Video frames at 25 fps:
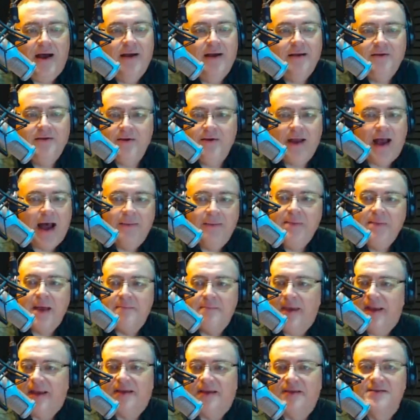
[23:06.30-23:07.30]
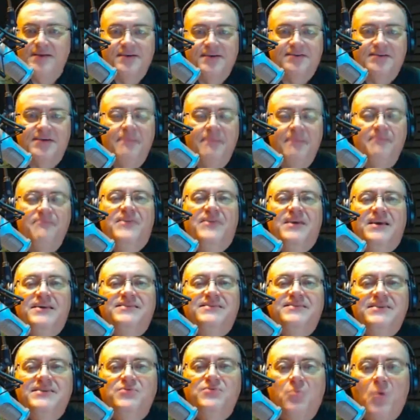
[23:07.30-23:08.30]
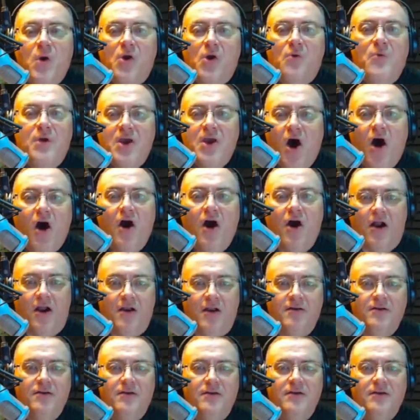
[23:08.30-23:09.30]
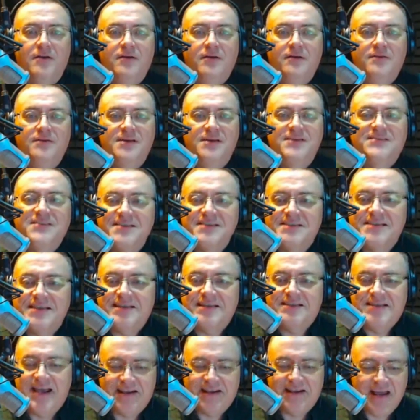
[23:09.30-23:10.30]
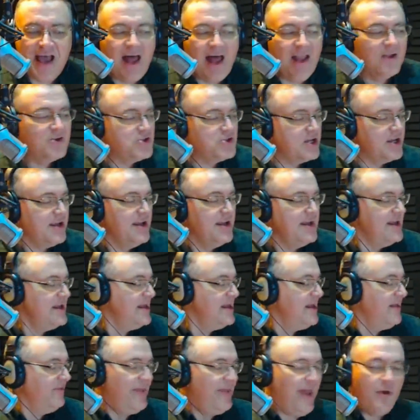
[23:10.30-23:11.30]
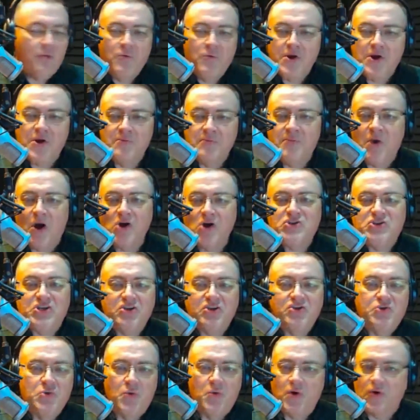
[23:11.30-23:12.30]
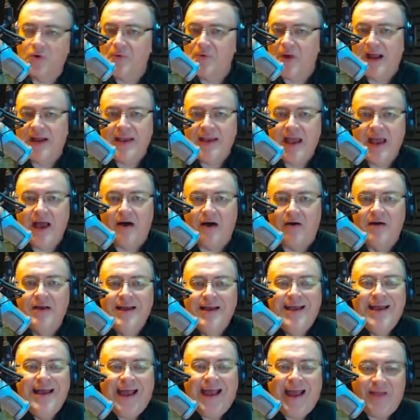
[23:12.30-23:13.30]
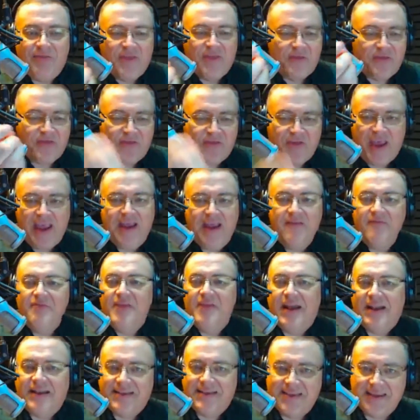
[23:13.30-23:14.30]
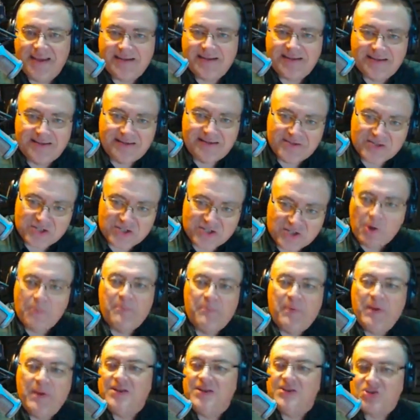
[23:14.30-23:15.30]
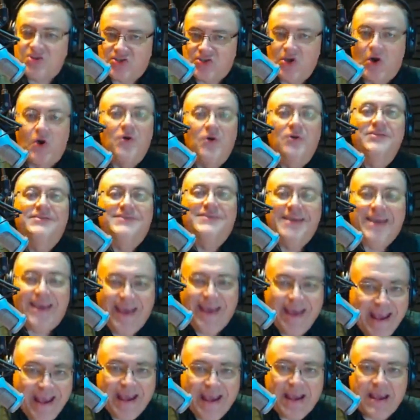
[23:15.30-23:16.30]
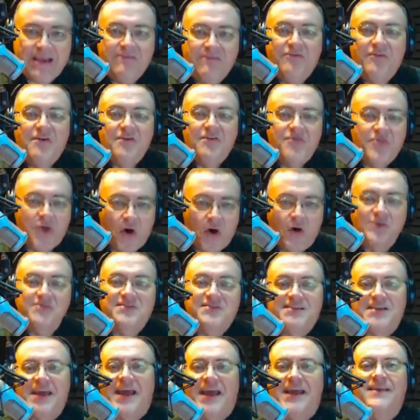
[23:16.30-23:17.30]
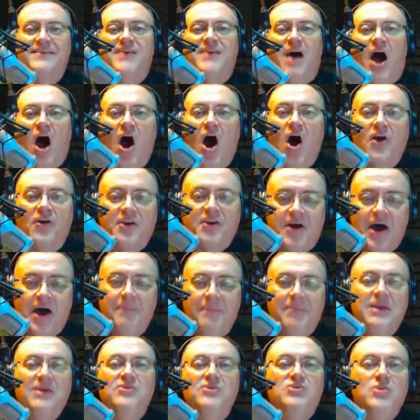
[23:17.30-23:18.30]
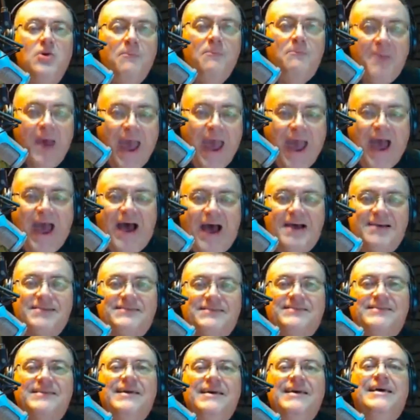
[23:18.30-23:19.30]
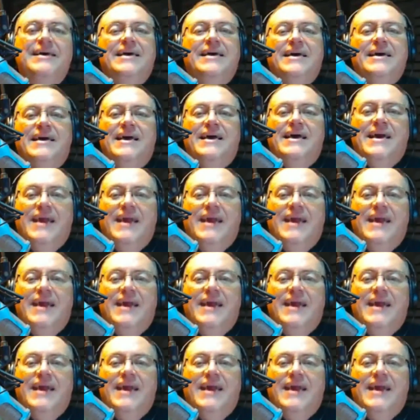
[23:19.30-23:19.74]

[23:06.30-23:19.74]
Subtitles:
I'm not making this up. This is where we are. This is the technology that we're marching toward right now. And the thing that the serpent sold to Eve, those things are coming to pass